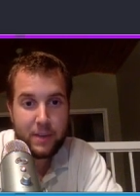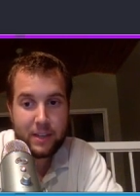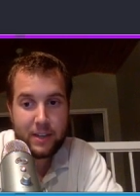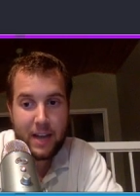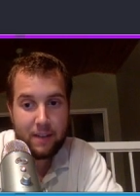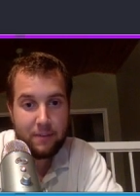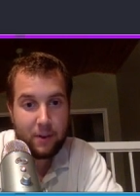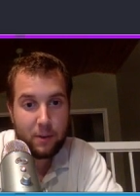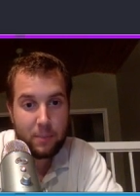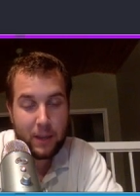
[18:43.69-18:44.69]
could have
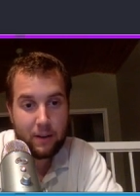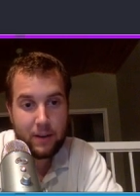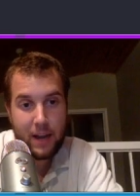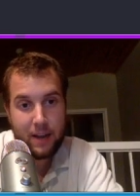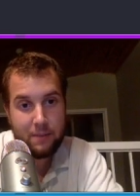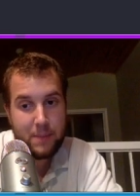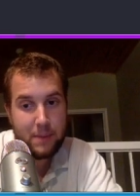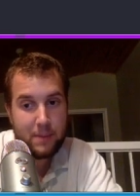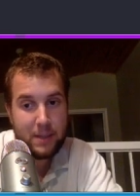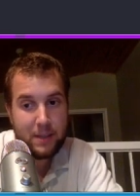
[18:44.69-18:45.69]
our player have
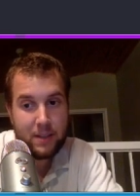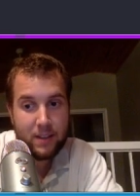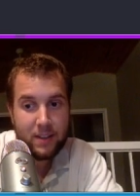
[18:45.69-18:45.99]
maybe